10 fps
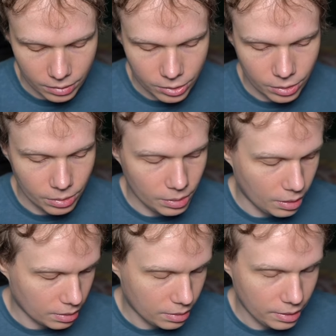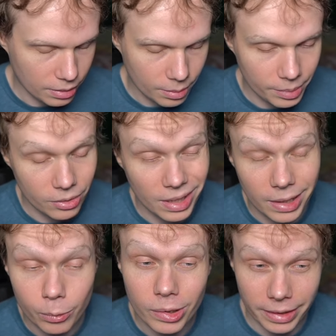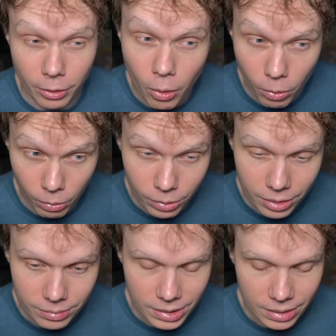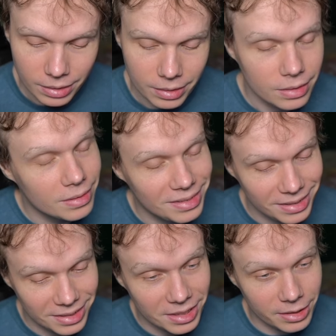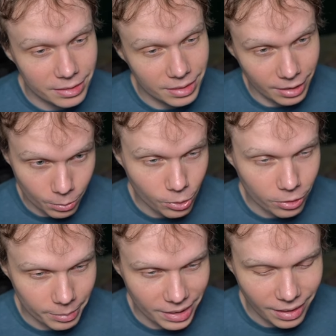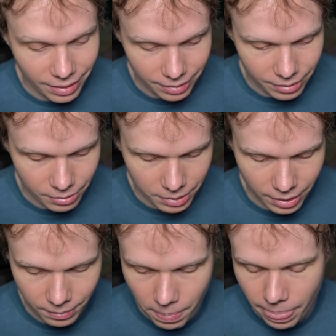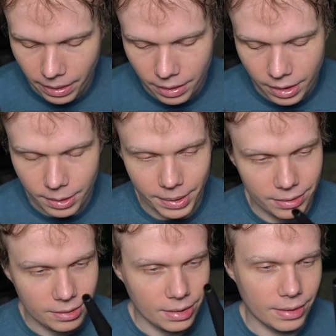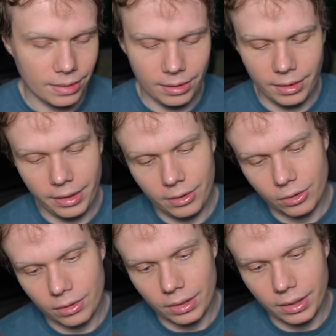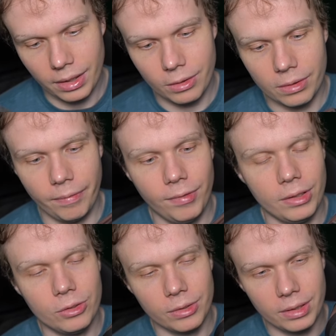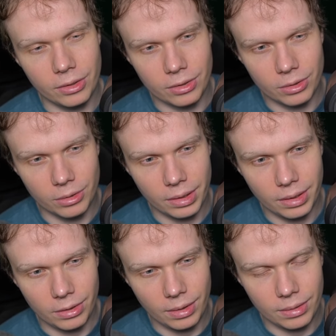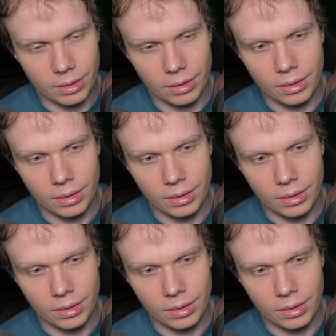to uh, clean a computer. They get really cold. This gets kind of warm and hot. Okay. Anyway, I'll see you guys later. Again, there's a filter in here, so I guess you have to